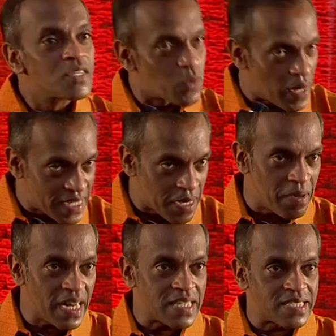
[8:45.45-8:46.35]
20
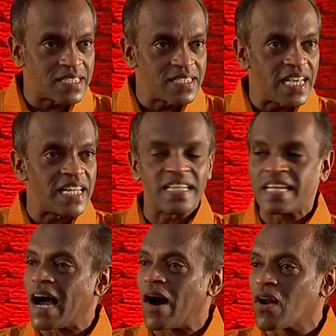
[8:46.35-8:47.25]
minutes. In
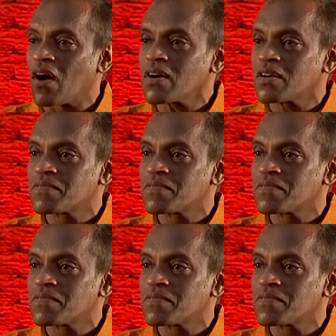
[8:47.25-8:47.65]
India, how long?